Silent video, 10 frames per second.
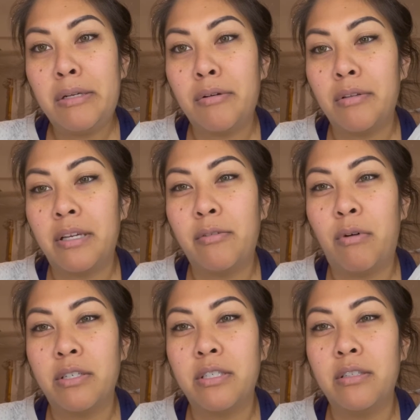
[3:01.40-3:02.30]
or like
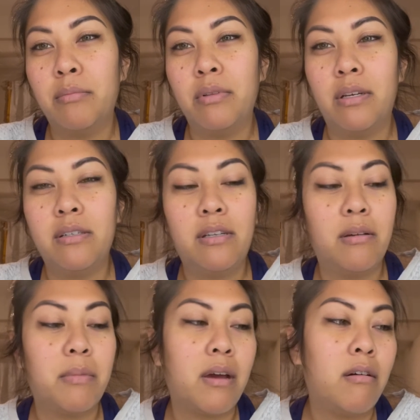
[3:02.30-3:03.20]
watching the blood
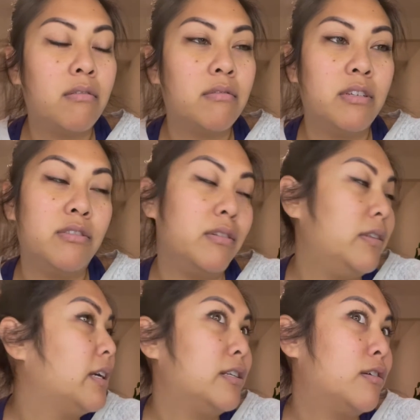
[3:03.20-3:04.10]
come out. I usually
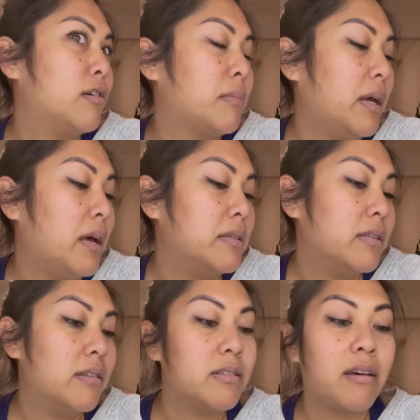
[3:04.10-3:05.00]
like turn my head to
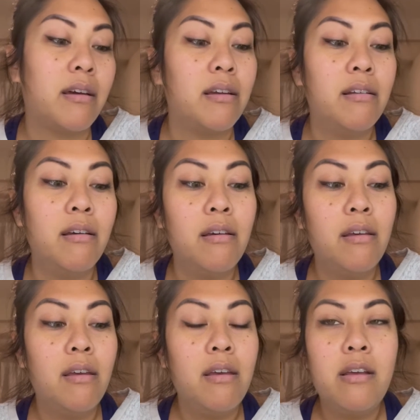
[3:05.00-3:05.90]
the side.
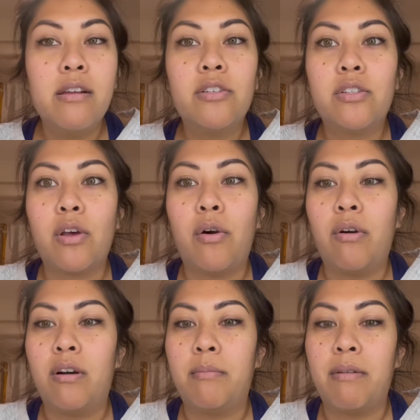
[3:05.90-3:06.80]
So
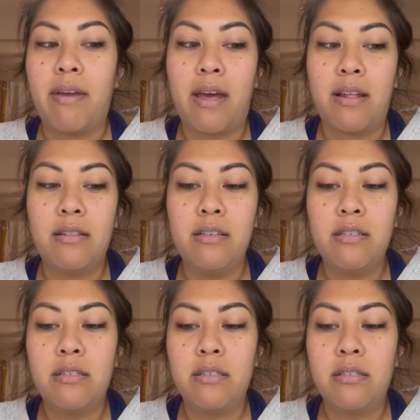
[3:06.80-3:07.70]
I've had
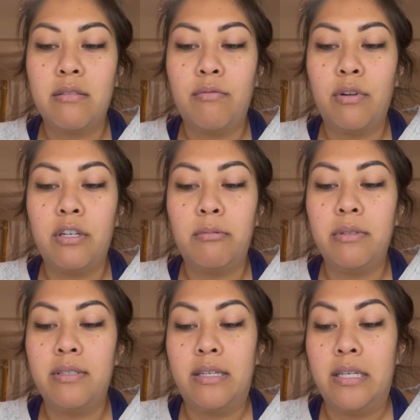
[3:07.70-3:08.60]
this for a couple
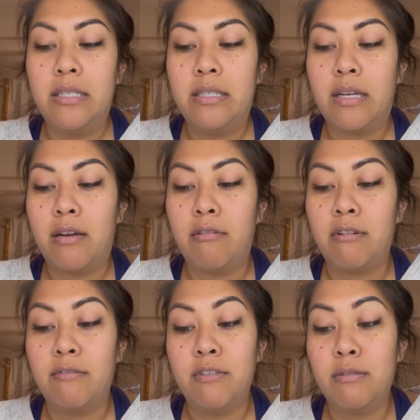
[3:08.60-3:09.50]
of days now, and
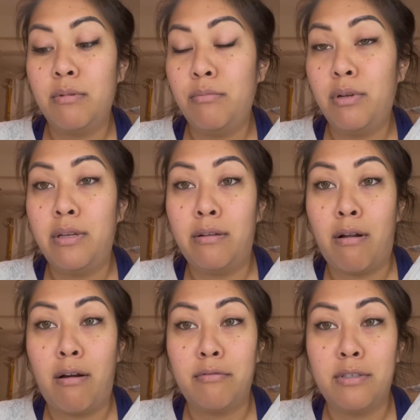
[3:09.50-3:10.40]
I've just been putting it
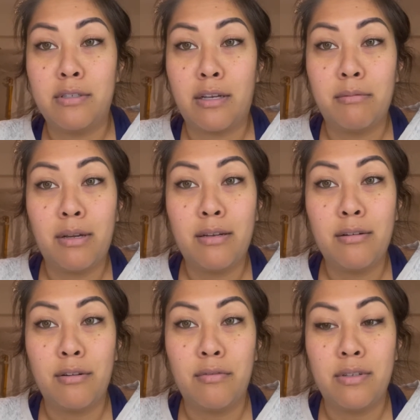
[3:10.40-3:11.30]
off because I'm kind of
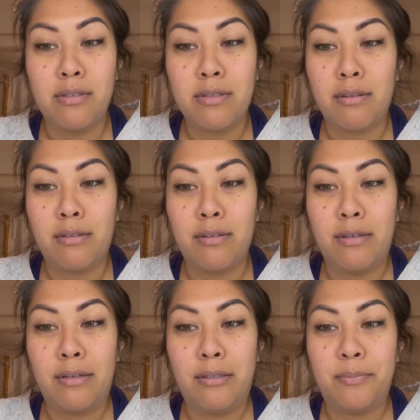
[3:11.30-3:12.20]
nervous
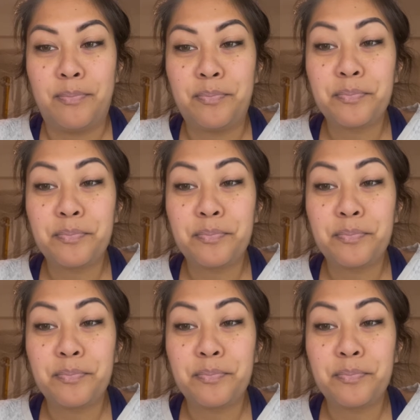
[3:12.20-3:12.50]
on